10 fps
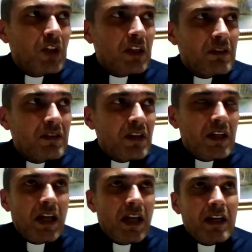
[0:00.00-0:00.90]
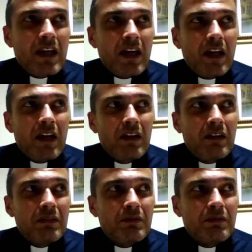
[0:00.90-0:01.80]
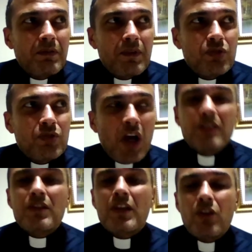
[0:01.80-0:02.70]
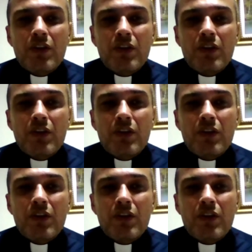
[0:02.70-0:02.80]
take like $200